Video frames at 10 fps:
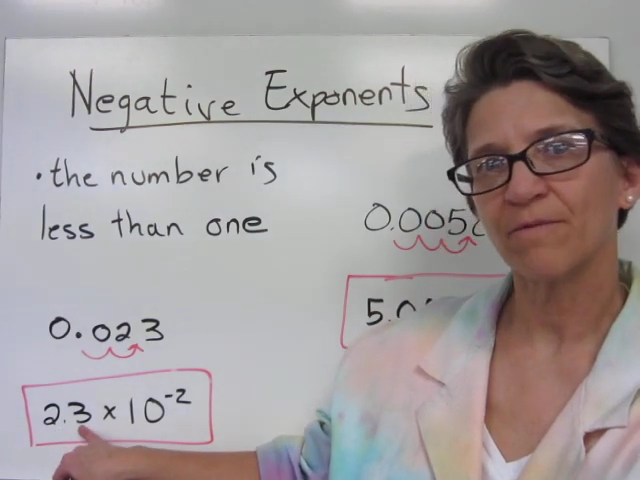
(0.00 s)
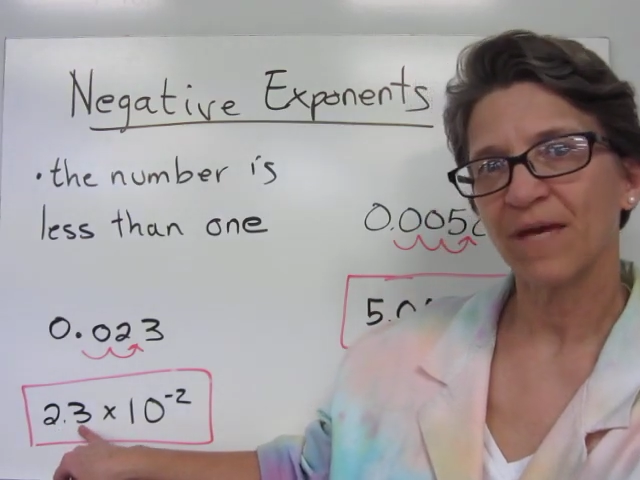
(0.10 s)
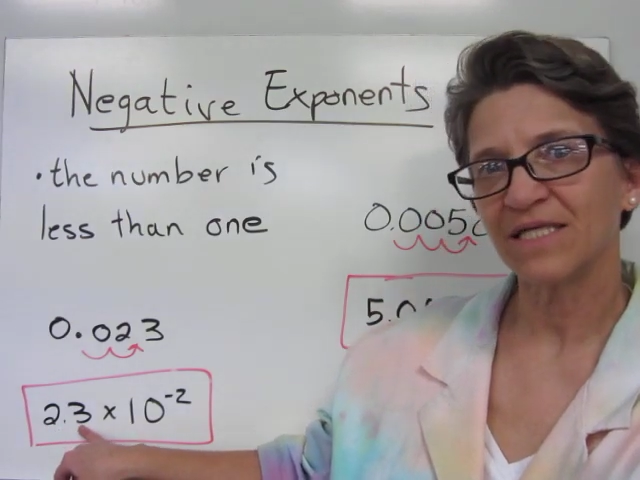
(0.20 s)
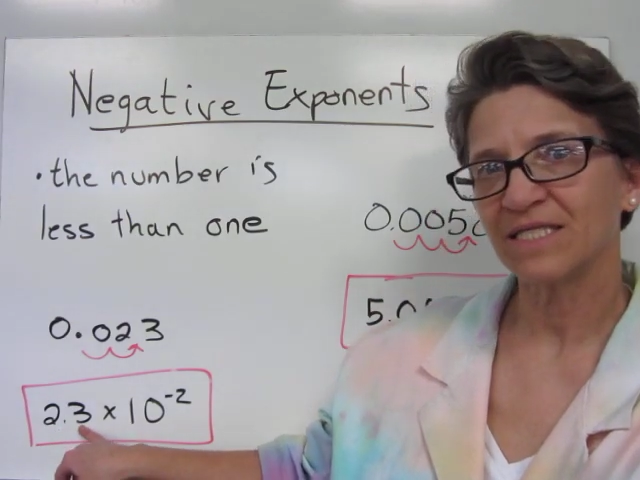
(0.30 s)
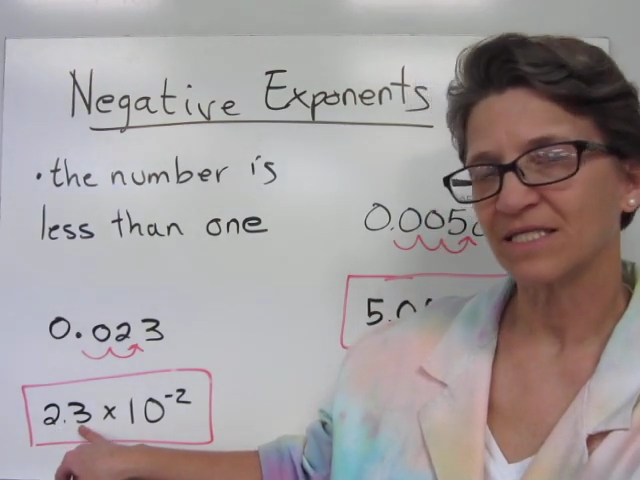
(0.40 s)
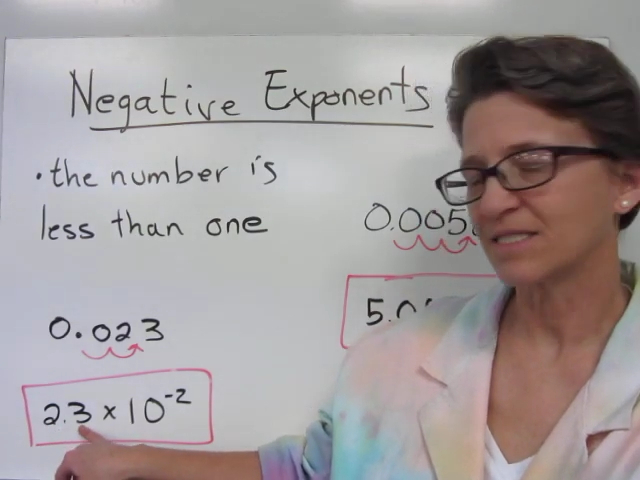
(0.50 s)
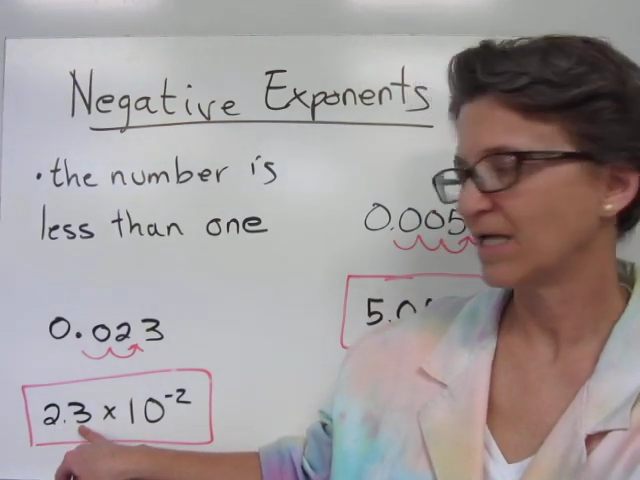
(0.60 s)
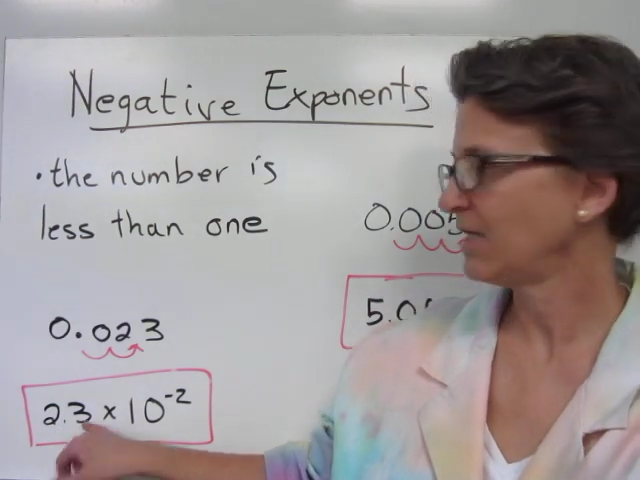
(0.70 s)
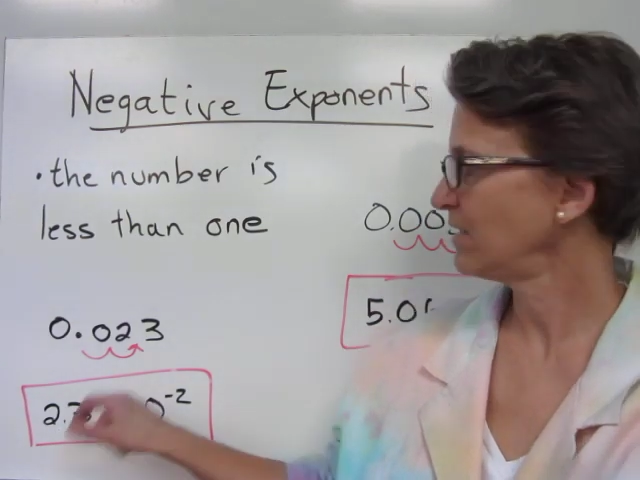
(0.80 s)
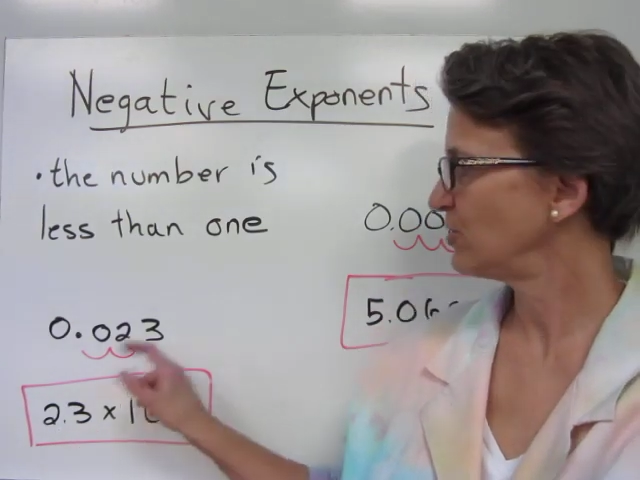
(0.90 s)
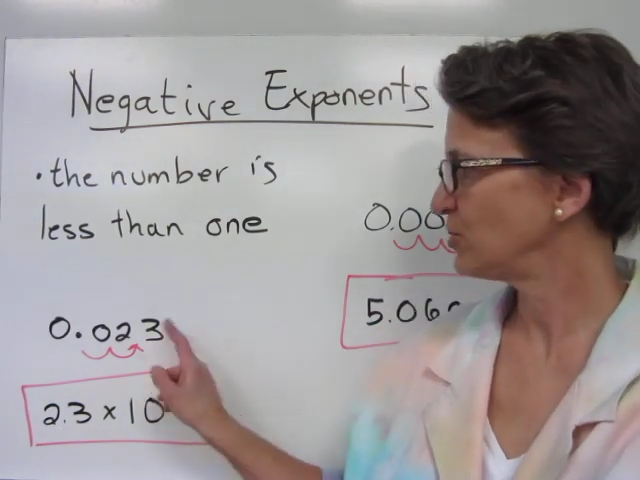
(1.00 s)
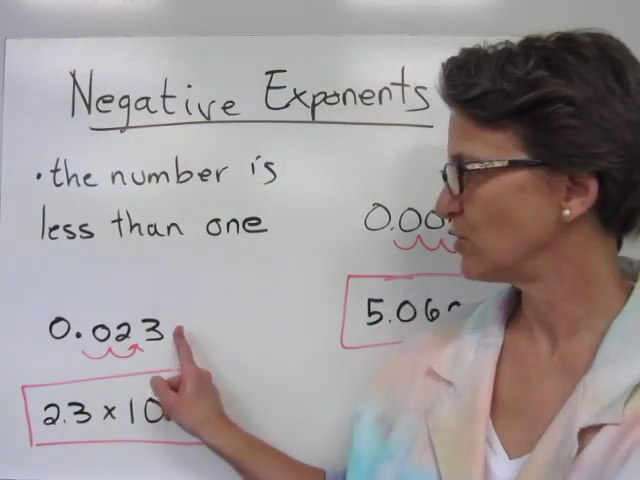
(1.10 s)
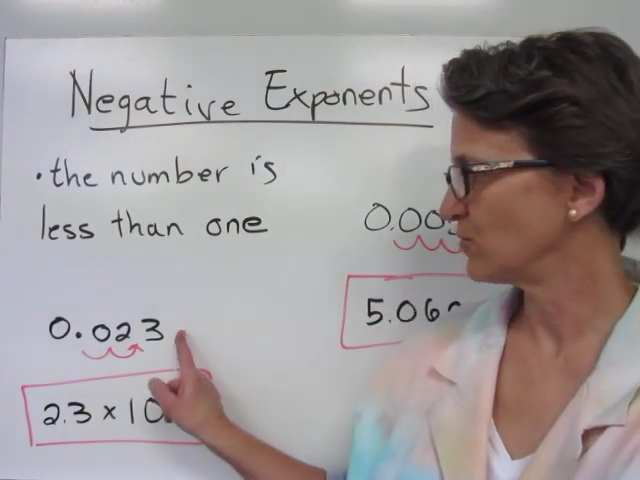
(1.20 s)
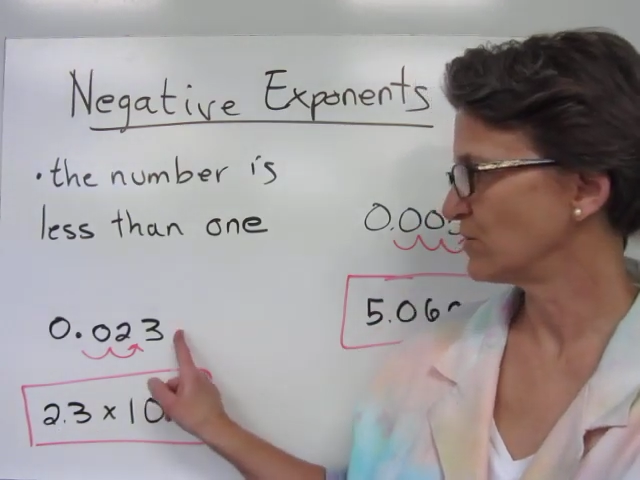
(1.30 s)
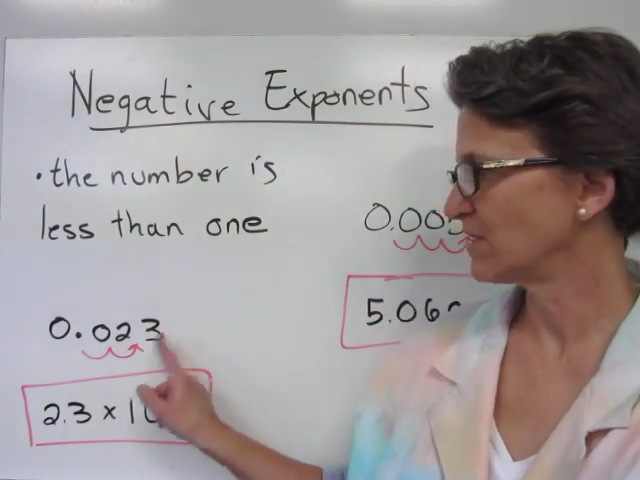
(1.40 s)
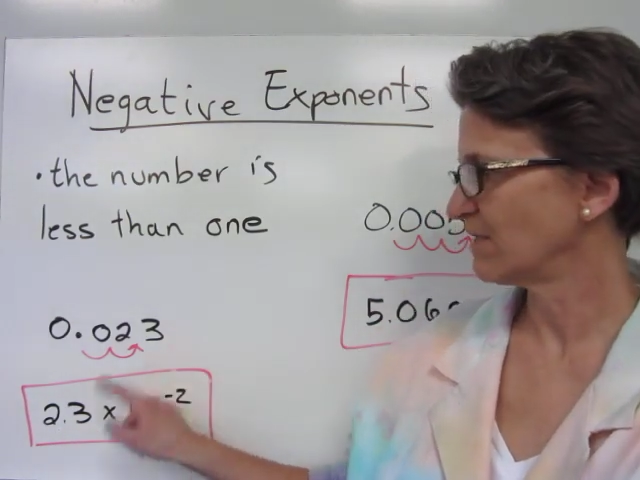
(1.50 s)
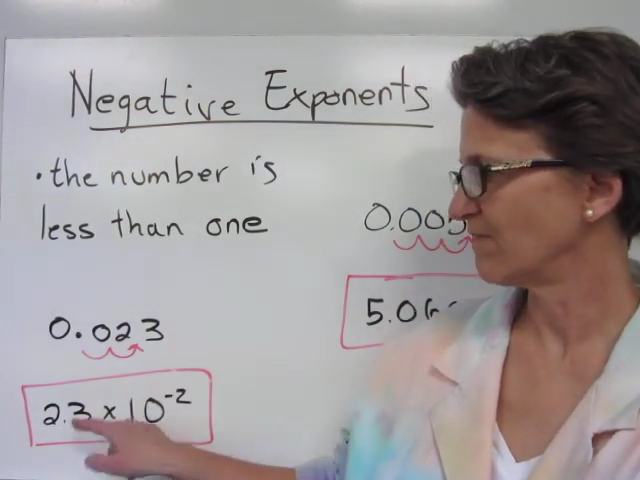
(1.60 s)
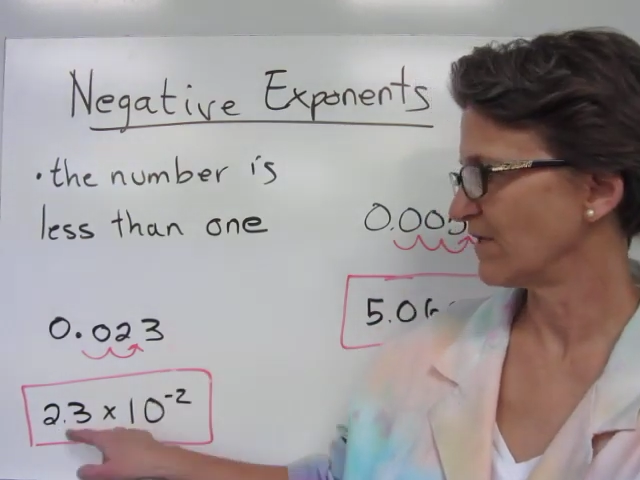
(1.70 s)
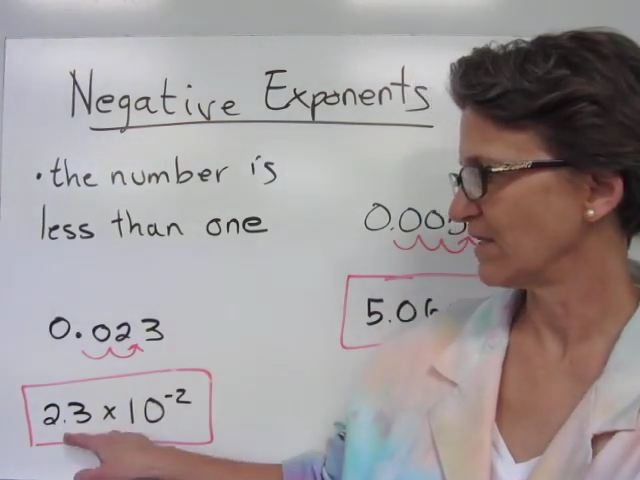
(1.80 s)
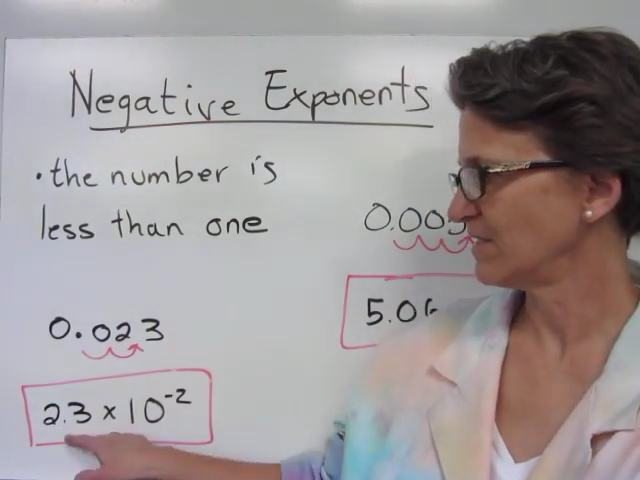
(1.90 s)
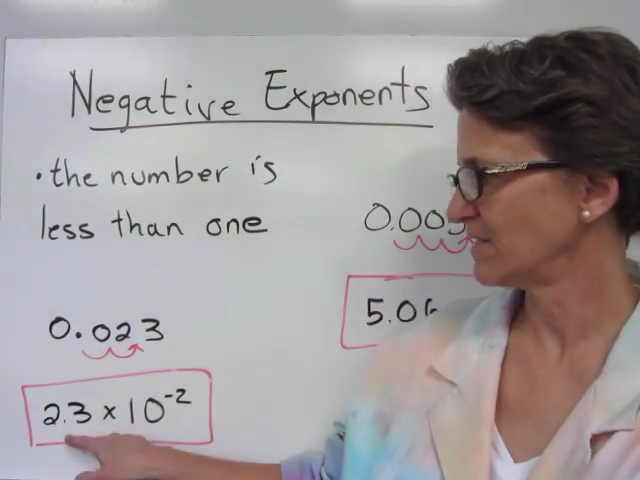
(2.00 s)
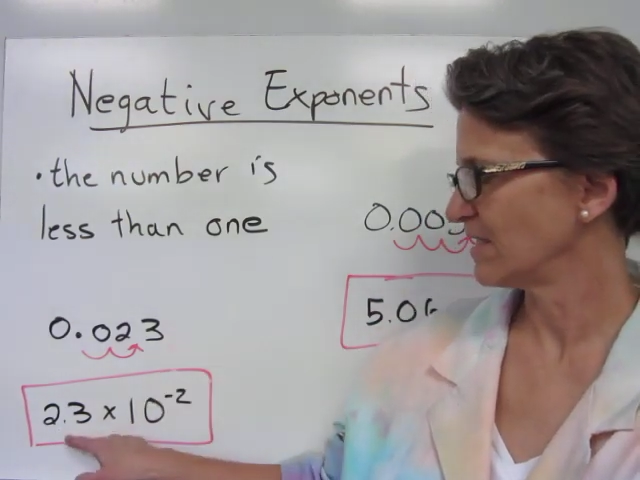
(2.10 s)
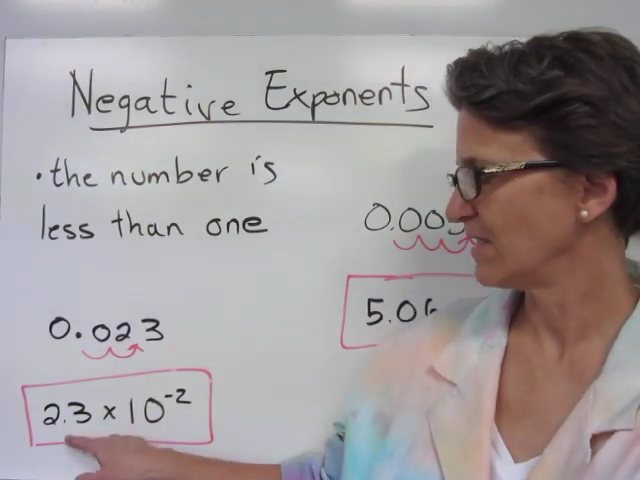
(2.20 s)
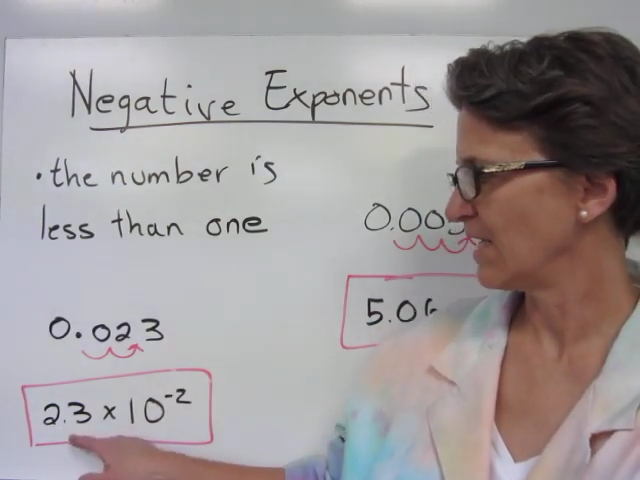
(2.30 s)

mantissa, 2 sig figs,